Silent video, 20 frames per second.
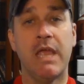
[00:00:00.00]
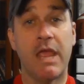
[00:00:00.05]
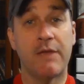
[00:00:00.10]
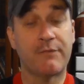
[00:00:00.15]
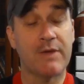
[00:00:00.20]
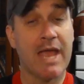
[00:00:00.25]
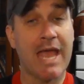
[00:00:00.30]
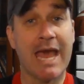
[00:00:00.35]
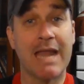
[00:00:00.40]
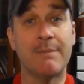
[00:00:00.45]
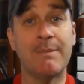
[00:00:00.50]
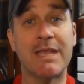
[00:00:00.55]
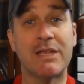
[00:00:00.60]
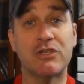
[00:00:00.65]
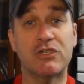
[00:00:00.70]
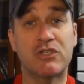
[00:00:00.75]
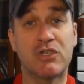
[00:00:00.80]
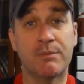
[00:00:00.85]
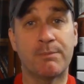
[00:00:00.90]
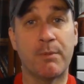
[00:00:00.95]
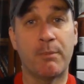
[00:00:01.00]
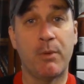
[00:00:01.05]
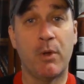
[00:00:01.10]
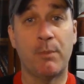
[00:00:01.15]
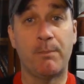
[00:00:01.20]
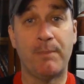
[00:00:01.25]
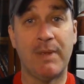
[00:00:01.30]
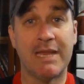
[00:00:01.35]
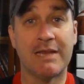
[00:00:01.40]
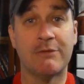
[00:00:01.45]
If I had to make a Super
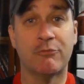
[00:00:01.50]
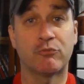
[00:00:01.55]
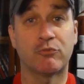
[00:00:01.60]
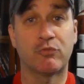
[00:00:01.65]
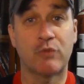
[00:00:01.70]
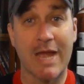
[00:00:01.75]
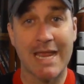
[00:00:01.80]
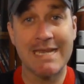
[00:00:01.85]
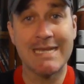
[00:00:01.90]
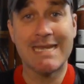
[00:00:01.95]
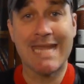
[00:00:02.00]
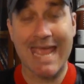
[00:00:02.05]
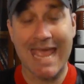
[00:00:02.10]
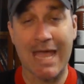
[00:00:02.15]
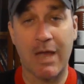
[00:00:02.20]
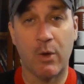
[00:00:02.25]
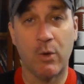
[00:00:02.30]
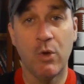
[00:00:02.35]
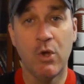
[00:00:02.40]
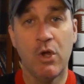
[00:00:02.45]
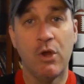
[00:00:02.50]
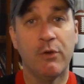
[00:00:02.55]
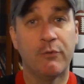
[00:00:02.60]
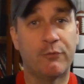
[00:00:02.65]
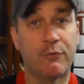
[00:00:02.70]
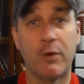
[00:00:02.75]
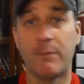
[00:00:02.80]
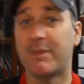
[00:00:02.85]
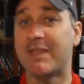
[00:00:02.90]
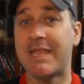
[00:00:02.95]
Bowl pick right now
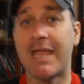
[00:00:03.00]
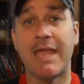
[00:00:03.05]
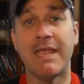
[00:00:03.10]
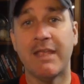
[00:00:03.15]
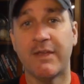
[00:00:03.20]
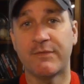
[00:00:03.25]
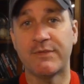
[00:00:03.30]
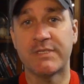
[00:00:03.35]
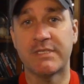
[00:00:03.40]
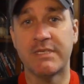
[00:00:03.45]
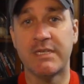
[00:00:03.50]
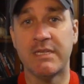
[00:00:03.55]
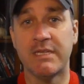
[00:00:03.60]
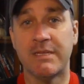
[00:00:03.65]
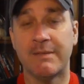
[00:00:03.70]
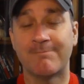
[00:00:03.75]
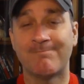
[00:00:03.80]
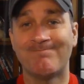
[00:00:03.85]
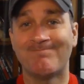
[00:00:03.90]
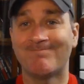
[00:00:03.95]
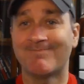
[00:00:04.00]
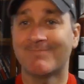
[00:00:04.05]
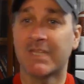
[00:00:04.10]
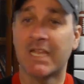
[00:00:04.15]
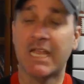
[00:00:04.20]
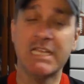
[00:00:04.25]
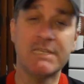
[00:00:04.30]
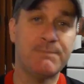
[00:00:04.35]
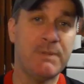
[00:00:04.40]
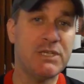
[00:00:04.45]
from the AFC,
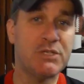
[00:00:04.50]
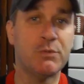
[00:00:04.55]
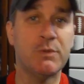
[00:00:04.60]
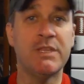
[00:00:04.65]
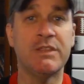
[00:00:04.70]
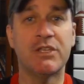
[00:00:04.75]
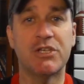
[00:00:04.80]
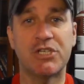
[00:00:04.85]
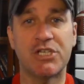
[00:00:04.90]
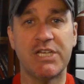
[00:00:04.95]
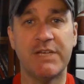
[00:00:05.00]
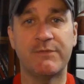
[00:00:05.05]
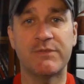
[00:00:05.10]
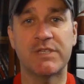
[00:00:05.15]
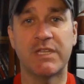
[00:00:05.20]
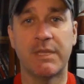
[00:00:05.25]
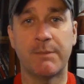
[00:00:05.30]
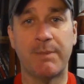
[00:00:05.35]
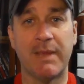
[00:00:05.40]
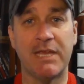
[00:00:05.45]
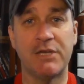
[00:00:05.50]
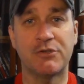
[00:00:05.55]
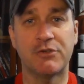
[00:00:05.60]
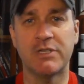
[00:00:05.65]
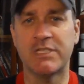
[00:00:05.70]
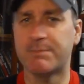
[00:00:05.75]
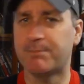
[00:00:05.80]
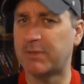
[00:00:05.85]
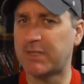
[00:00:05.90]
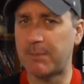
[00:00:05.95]
it's between the Chiefs and the
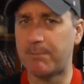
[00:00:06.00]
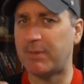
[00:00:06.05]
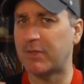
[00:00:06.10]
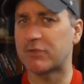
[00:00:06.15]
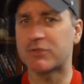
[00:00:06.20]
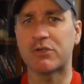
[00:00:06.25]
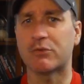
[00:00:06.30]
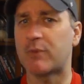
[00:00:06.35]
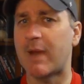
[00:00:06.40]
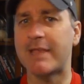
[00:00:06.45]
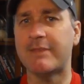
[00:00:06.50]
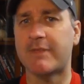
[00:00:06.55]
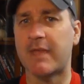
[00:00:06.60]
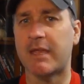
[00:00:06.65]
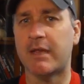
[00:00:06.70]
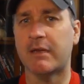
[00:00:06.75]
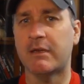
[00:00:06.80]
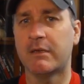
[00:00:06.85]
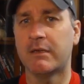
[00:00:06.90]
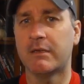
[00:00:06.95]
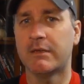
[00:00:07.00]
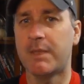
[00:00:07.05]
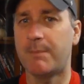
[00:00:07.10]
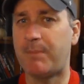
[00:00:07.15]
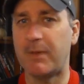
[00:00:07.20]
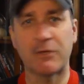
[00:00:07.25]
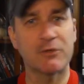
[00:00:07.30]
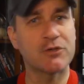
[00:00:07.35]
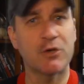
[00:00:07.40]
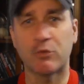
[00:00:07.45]
Patriots, but the Bills are right there. The
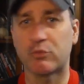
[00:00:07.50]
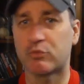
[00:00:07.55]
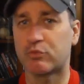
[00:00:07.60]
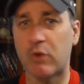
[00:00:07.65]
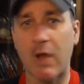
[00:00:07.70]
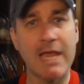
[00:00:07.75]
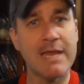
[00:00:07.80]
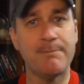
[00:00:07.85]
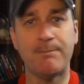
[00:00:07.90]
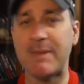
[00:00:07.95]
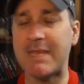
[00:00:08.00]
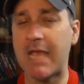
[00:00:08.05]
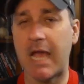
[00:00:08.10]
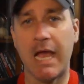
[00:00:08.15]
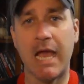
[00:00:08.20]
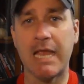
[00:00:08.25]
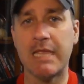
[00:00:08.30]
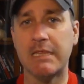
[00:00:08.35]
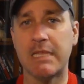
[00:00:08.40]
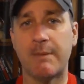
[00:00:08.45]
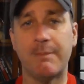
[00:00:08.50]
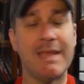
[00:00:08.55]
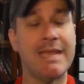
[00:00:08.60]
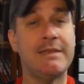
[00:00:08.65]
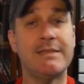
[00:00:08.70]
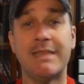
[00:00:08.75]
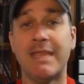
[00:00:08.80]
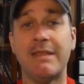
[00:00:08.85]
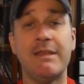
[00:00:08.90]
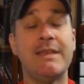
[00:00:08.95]
Bills are right behind them.
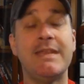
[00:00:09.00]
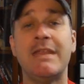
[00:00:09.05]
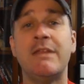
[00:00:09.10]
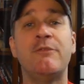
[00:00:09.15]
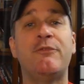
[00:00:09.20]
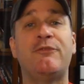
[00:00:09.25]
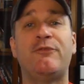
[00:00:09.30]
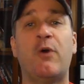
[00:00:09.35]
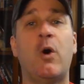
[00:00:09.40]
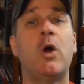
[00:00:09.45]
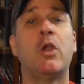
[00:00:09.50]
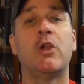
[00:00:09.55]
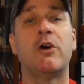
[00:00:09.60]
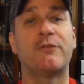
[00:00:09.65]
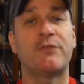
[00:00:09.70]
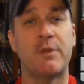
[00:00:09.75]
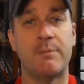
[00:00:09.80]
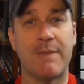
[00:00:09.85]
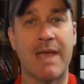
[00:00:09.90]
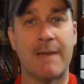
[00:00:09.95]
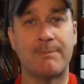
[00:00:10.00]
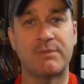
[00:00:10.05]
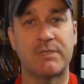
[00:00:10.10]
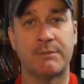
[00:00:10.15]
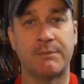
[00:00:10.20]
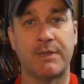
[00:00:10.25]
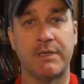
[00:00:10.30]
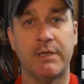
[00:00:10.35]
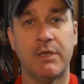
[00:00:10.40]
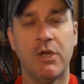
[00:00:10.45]
They didn't fall off the map to
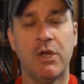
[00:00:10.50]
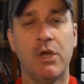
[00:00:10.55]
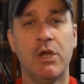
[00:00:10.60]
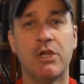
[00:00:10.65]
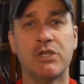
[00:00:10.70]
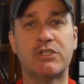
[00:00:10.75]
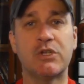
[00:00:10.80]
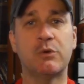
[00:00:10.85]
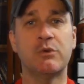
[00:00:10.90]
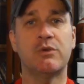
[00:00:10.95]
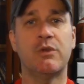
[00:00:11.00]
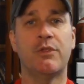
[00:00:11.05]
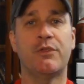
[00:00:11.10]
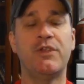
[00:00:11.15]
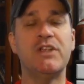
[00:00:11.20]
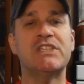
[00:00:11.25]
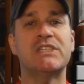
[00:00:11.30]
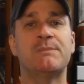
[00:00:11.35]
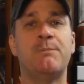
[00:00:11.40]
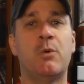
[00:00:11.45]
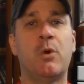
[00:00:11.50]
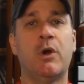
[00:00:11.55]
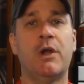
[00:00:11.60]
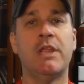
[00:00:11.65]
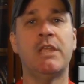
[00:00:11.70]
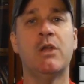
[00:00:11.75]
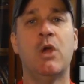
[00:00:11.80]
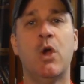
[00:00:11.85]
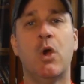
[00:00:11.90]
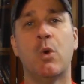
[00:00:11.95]
me. So this
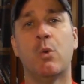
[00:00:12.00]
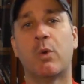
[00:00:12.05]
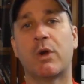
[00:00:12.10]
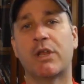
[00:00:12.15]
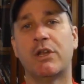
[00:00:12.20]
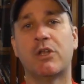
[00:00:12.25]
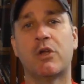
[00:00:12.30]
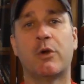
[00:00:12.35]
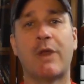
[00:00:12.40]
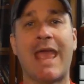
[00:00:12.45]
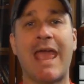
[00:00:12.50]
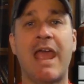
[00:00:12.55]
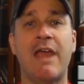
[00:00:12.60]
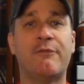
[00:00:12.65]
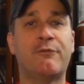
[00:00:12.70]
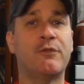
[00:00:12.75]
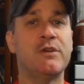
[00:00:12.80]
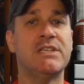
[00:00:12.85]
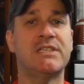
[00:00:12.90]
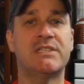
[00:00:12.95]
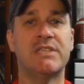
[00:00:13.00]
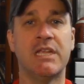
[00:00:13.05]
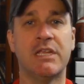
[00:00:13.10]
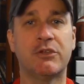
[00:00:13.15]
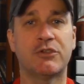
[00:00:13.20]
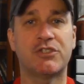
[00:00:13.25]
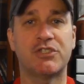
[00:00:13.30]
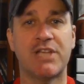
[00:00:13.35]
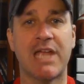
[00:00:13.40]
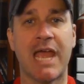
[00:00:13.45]
morning, we're going to go to every
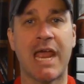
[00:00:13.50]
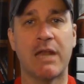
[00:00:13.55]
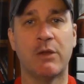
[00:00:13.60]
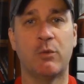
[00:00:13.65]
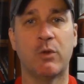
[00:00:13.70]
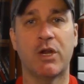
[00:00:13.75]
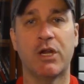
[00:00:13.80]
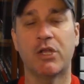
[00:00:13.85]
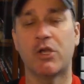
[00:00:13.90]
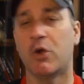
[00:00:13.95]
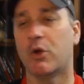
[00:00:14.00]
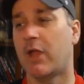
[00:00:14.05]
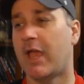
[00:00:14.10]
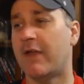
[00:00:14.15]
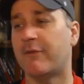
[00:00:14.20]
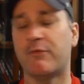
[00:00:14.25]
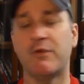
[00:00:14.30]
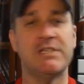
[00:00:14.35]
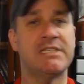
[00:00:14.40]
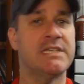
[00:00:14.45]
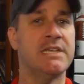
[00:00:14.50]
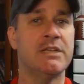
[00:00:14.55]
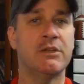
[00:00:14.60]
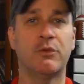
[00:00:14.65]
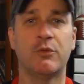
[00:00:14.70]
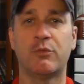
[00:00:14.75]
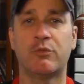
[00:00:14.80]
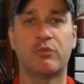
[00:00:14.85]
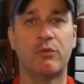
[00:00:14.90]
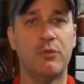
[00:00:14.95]
single channel. We're going to go to every
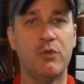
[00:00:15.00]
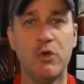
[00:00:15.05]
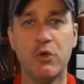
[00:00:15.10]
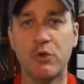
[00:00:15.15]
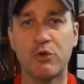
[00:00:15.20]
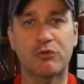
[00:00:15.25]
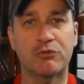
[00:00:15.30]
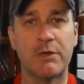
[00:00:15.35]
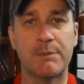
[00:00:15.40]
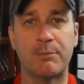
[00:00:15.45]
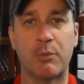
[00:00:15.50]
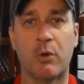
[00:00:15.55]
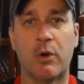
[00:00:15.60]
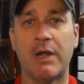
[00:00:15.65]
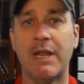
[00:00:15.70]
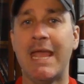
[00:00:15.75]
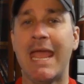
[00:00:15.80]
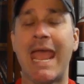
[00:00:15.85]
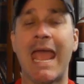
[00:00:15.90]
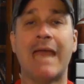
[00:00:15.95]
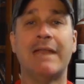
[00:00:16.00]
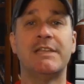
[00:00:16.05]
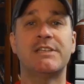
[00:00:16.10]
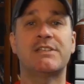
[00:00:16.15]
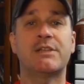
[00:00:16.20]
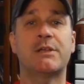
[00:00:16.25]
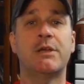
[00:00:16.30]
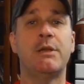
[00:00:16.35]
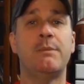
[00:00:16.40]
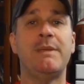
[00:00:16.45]
single news report, and
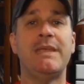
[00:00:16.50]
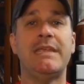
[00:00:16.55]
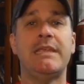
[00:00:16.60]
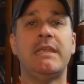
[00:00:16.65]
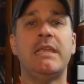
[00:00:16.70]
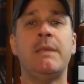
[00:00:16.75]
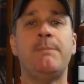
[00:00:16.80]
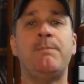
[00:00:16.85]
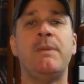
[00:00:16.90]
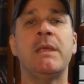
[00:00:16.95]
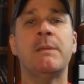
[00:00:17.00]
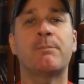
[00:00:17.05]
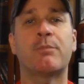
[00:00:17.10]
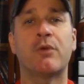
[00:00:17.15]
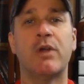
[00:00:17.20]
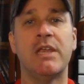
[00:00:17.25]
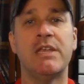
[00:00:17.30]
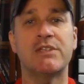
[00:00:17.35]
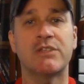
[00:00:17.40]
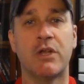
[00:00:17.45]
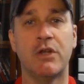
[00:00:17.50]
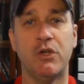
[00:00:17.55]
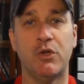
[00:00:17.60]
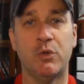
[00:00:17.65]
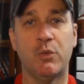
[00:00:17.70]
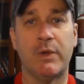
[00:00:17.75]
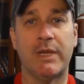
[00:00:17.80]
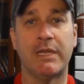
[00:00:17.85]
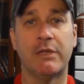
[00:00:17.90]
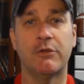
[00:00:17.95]
it's going to be heaping praise on
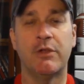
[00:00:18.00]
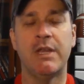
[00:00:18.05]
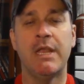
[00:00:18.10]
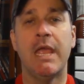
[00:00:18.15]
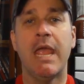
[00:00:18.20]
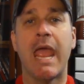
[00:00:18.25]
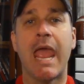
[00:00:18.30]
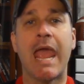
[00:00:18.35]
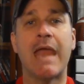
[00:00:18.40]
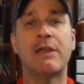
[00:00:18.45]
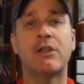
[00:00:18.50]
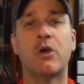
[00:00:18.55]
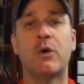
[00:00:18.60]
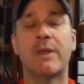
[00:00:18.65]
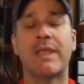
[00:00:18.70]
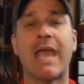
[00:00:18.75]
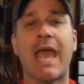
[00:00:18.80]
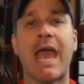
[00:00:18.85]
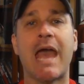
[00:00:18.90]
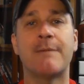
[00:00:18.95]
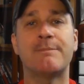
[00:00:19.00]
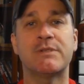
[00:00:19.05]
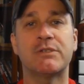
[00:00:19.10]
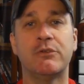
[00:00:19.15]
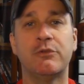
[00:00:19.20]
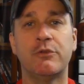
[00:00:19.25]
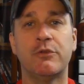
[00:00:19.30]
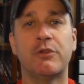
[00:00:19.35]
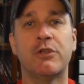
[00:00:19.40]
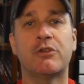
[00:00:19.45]
New England and going
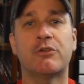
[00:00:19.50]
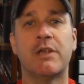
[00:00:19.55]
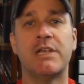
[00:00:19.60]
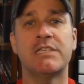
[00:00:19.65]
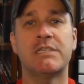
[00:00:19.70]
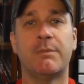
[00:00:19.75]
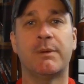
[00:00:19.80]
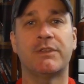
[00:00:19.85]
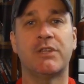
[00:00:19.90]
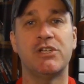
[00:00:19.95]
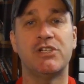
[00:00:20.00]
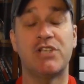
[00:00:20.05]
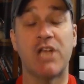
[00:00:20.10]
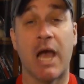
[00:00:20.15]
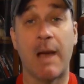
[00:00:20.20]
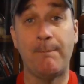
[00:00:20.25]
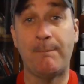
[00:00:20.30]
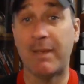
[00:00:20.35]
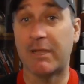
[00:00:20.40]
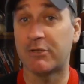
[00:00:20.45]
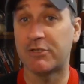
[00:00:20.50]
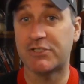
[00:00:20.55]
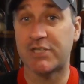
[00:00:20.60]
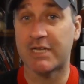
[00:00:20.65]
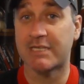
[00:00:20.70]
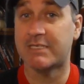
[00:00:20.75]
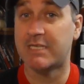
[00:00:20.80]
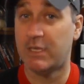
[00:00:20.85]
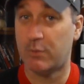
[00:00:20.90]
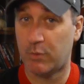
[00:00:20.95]
absolutely crazy about the job
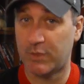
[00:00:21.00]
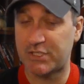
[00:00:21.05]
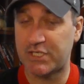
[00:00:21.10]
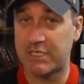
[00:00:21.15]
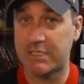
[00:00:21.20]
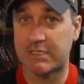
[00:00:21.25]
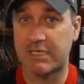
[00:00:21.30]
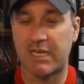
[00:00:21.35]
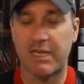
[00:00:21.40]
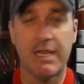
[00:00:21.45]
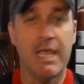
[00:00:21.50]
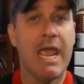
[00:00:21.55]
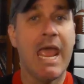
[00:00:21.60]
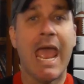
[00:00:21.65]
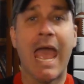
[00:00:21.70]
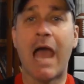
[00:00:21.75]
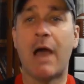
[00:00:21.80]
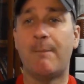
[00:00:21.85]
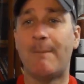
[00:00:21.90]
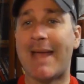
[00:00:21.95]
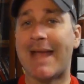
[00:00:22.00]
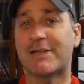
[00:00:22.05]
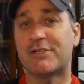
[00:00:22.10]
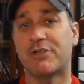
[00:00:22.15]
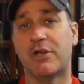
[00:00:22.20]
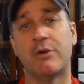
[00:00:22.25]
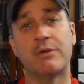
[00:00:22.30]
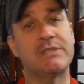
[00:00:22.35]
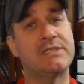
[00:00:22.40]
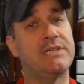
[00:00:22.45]
Belichick did, which he did, how Mac
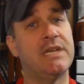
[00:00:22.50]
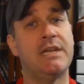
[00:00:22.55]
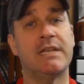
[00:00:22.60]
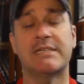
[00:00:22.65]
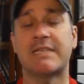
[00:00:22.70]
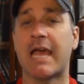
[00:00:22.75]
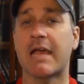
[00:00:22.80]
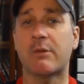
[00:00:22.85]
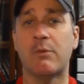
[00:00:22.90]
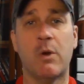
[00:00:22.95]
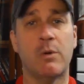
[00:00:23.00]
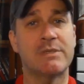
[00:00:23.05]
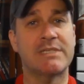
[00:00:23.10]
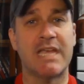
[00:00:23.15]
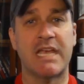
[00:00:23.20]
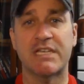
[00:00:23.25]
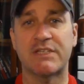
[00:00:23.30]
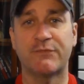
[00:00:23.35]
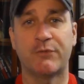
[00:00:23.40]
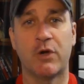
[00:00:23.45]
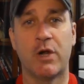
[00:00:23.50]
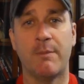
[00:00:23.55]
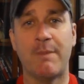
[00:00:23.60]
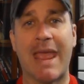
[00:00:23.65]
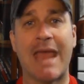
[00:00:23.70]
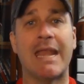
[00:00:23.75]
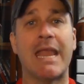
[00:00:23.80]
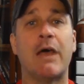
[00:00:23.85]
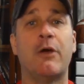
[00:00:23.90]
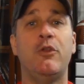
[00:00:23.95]
Jones did exactly what was asked for him,
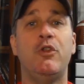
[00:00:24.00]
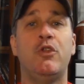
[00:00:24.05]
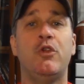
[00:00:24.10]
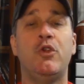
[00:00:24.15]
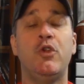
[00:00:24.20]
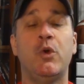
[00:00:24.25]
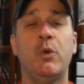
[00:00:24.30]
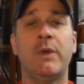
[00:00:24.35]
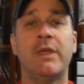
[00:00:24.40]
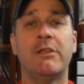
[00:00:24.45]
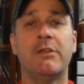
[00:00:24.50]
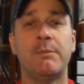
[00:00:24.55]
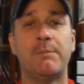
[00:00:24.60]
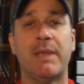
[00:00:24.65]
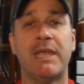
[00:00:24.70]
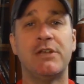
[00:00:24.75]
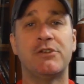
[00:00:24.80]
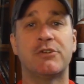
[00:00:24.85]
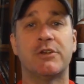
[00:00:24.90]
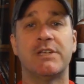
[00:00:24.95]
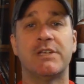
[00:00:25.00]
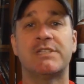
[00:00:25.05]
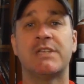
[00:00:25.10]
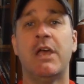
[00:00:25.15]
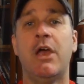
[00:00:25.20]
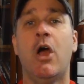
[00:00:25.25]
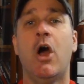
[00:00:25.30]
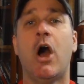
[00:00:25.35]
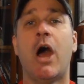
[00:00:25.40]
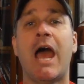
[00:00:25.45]
and how the New England Patriots
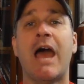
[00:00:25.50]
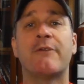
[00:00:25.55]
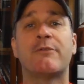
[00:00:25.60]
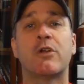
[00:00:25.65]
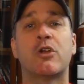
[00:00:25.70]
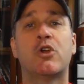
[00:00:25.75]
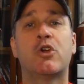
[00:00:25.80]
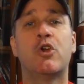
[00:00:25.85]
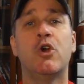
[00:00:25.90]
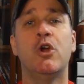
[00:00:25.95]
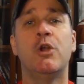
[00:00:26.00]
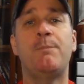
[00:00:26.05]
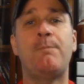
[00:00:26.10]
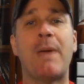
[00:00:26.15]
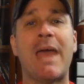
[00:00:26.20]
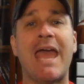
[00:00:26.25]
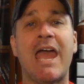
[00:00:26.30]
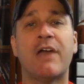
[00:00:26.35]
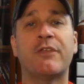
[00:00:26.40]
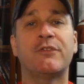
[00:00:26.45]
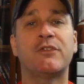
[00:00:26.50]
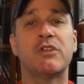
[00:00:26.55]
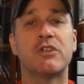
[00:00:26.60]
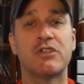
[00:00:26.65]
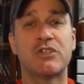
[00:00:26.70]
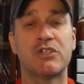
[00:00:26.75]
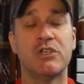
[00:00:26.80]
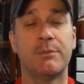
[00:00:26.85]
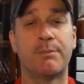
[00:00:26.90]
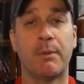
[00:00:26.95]
have a good path to
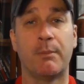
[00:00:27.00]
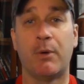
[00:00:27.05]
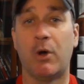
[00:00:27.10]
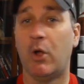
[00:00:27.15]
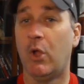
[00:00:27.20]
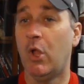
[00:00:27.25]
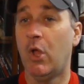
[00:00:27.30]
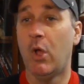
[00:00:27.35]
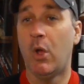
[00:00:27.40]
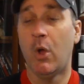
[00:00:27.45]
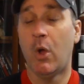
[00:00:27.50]
the Super Bowl.